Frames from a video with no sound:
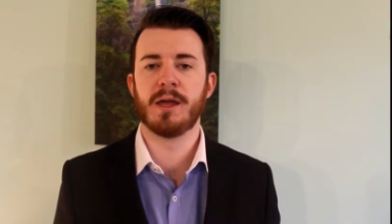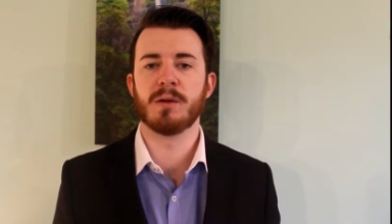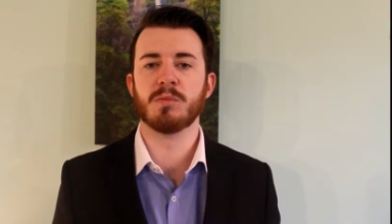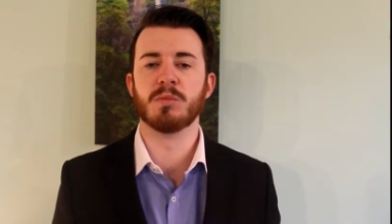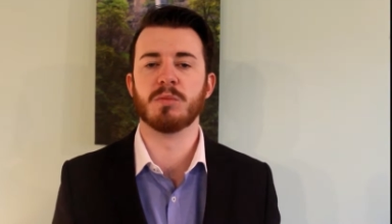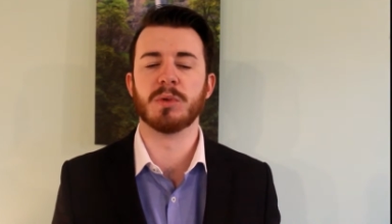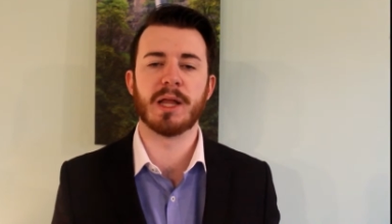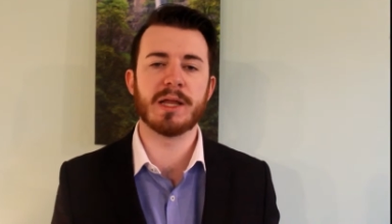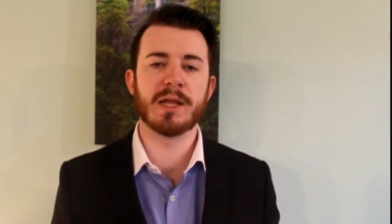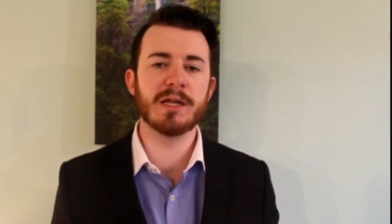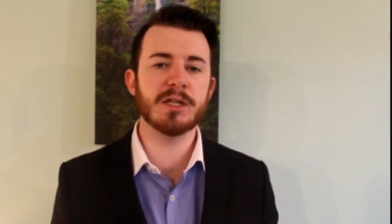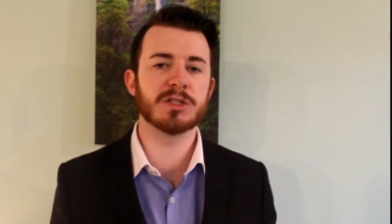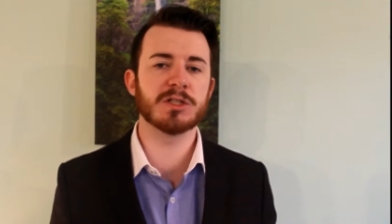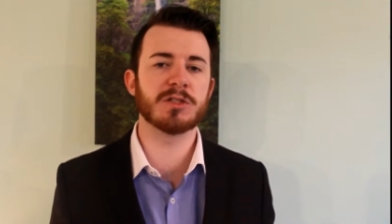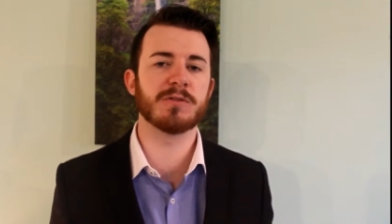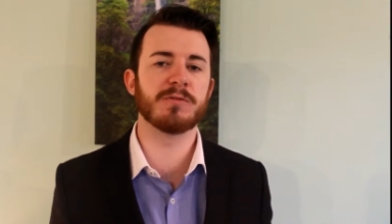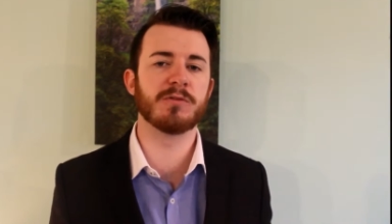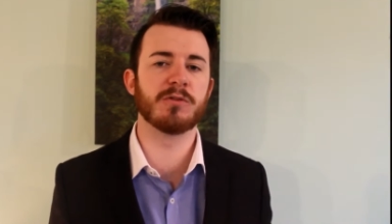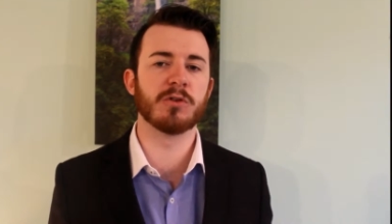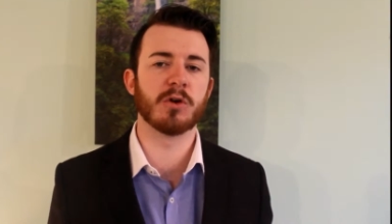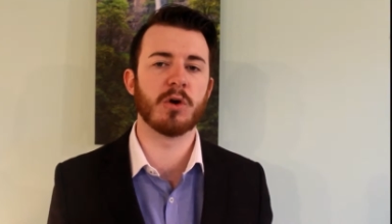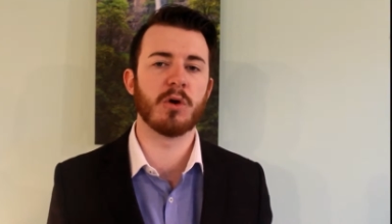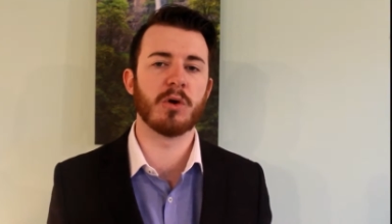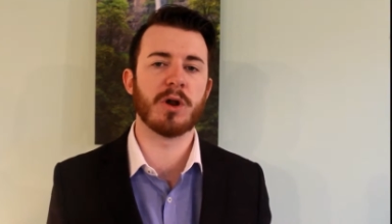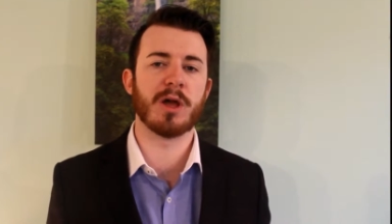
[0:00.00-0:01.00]
Millennials have
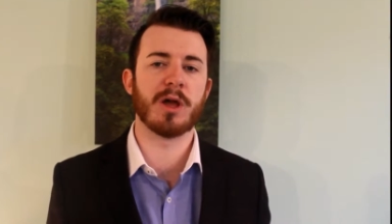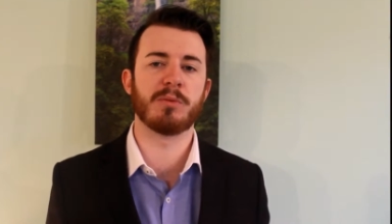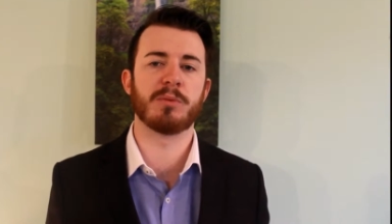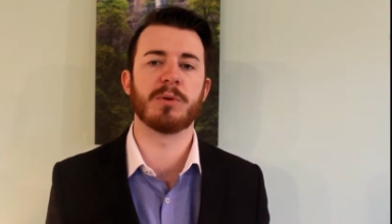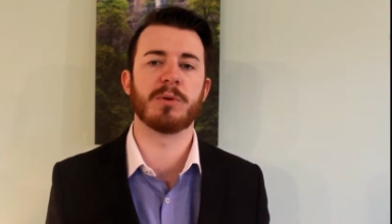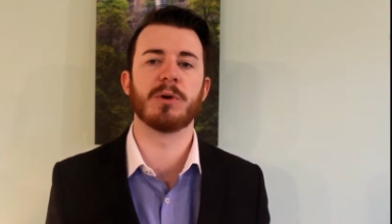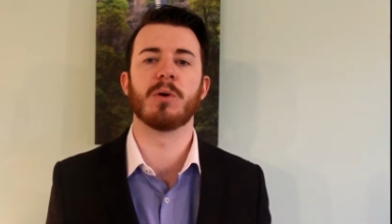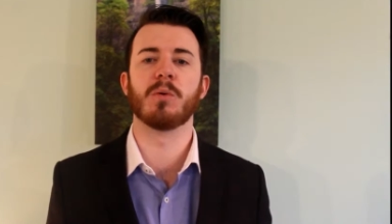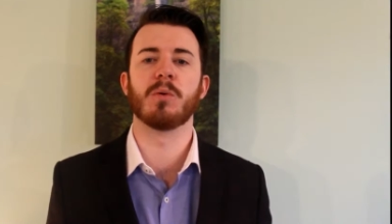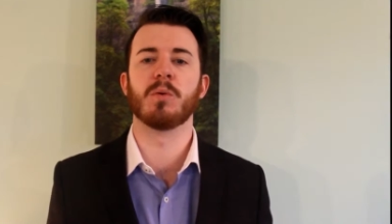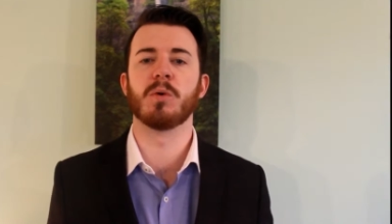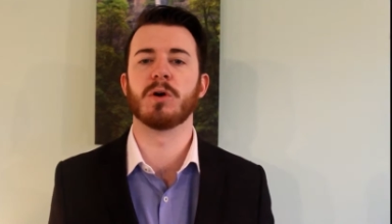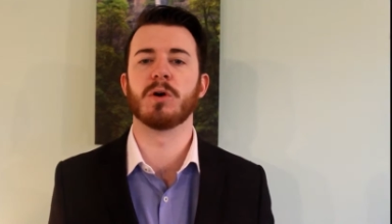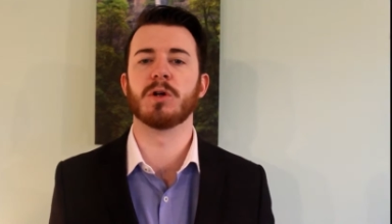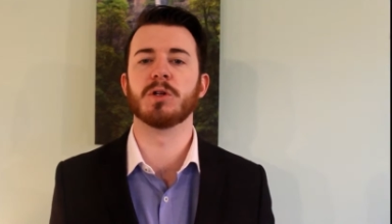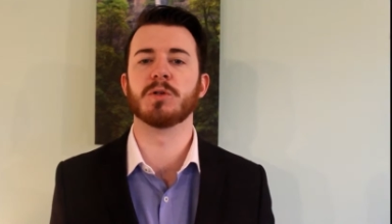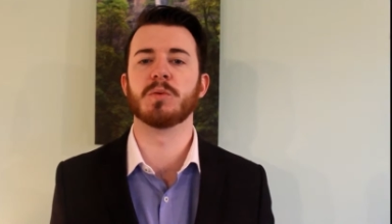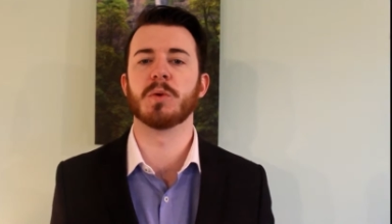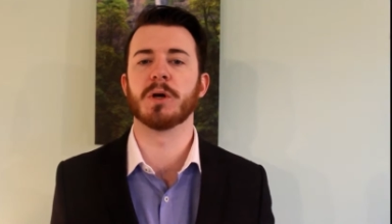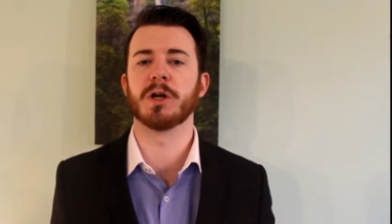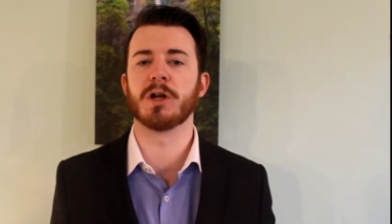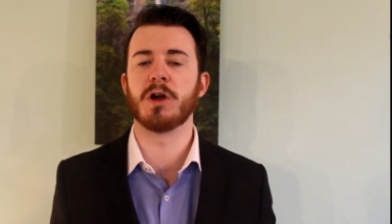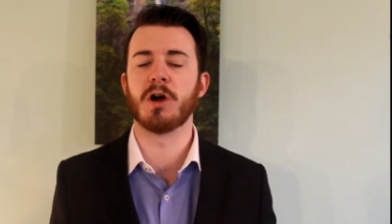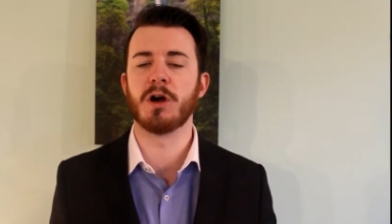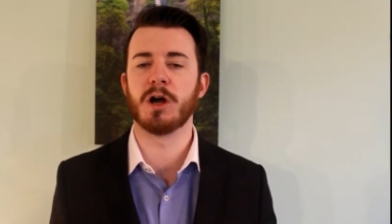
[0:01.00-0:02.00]
grown up in a world
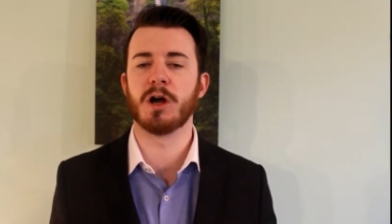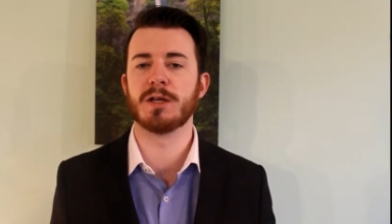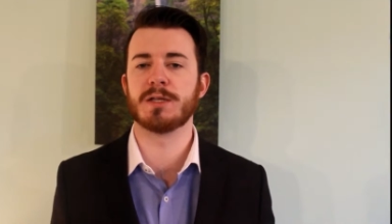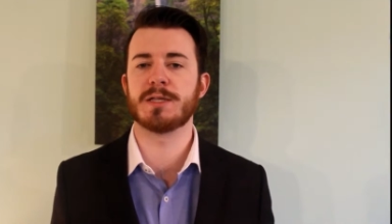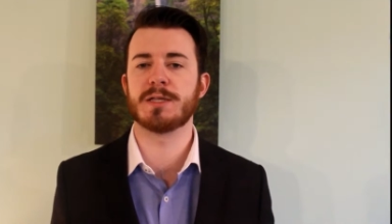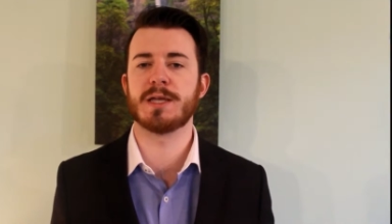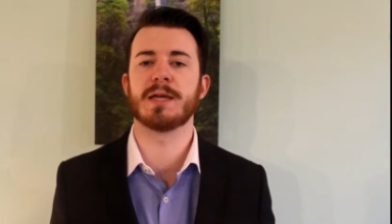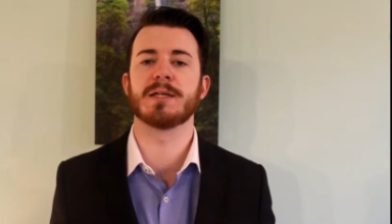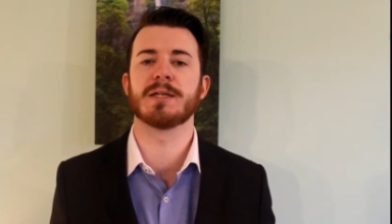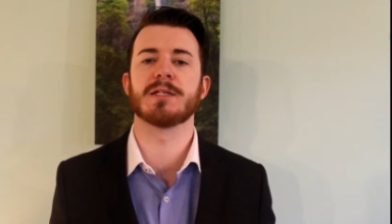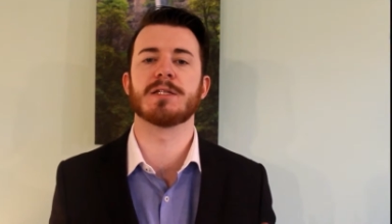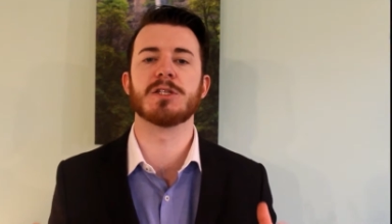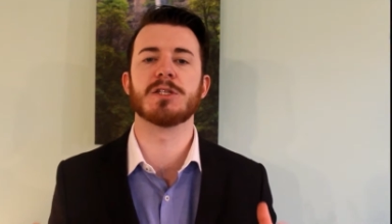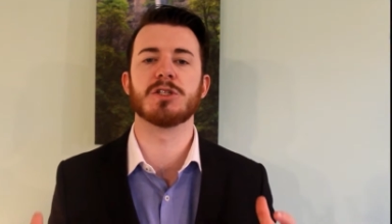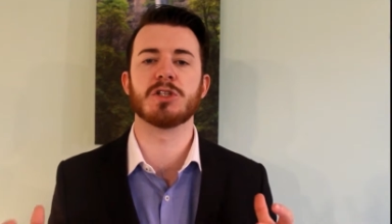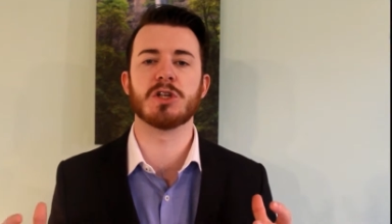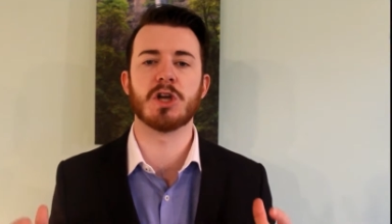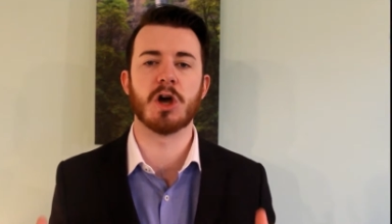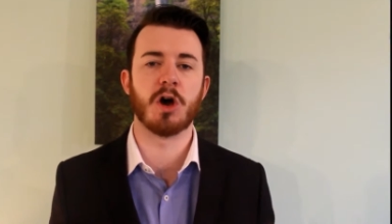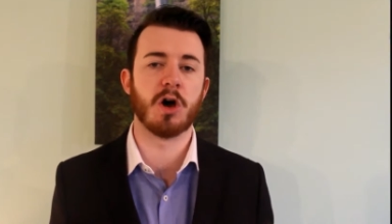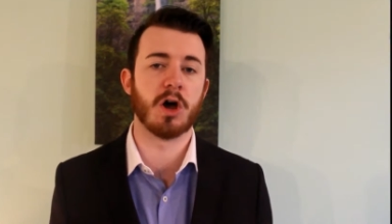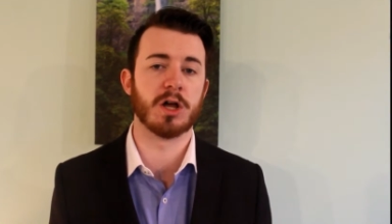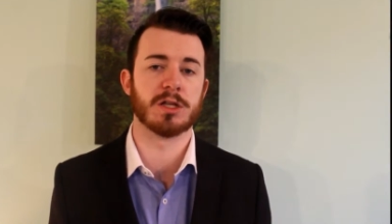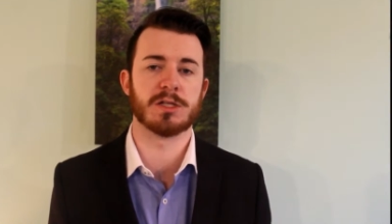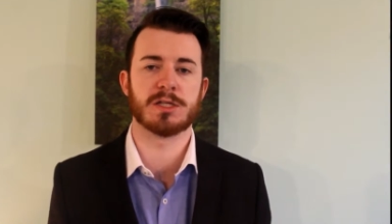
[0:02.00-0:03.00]
where context is
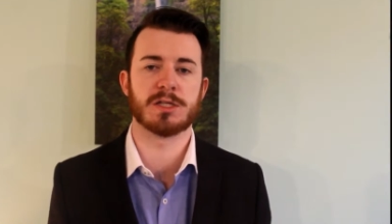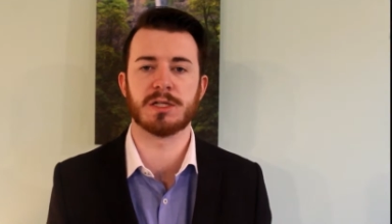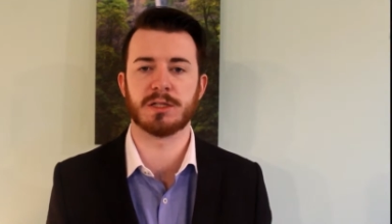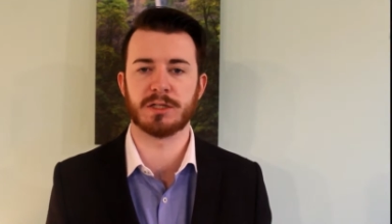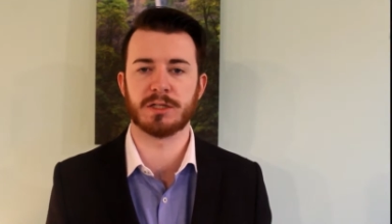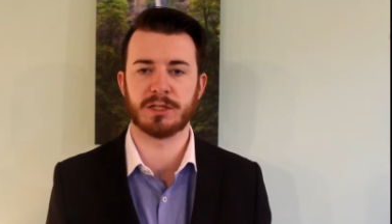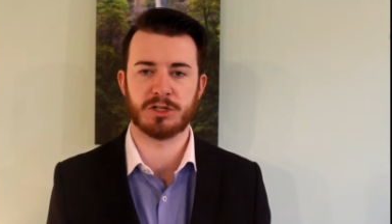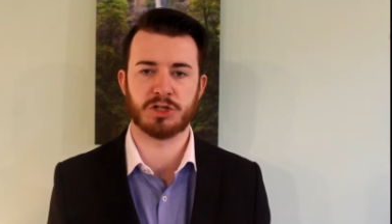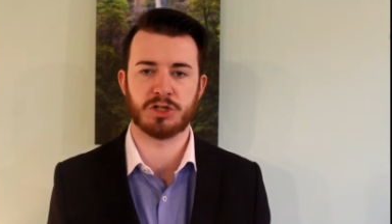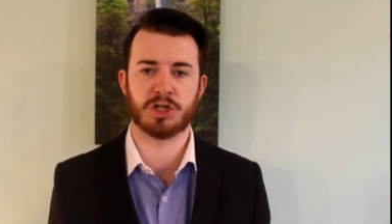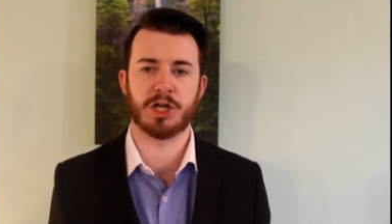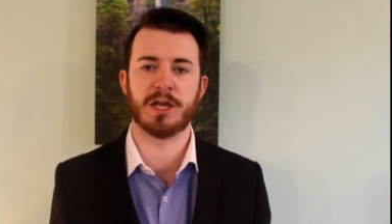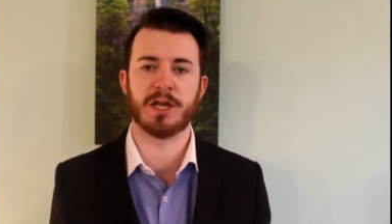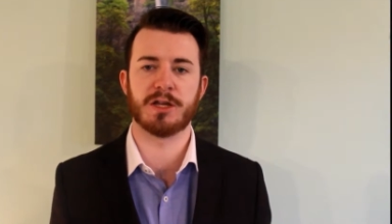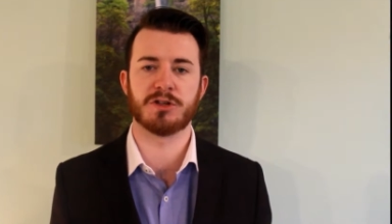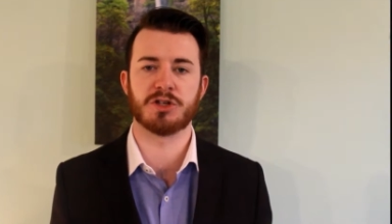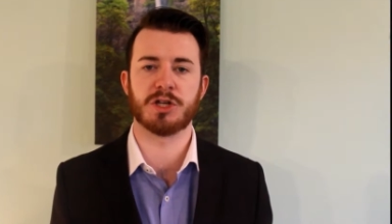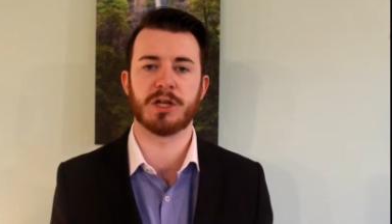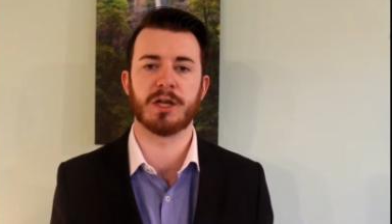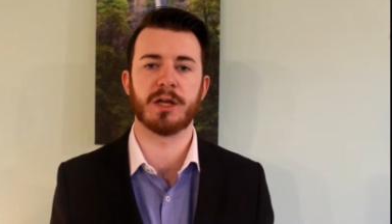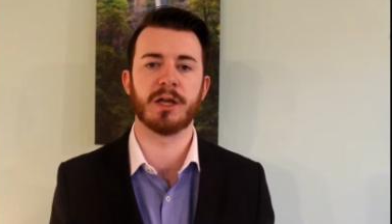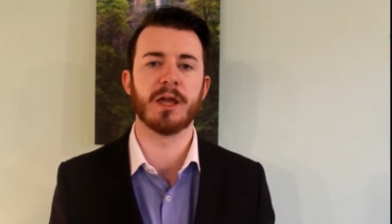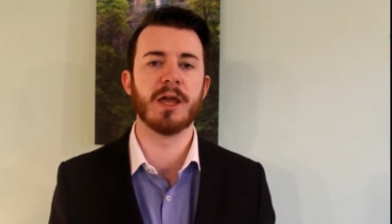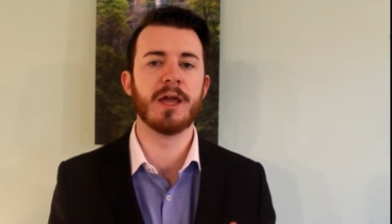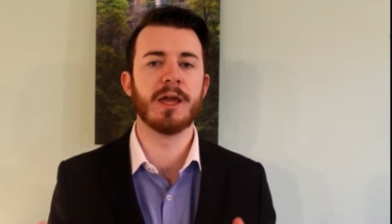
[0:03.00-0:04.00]
constantly
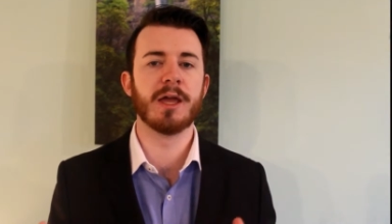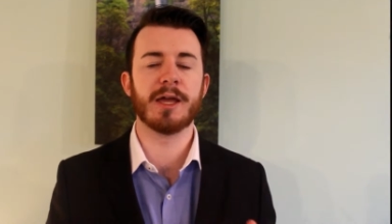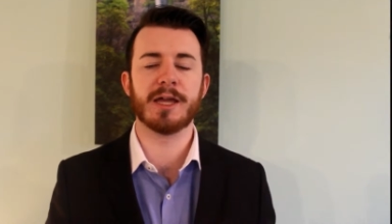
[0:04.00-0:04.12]
changing.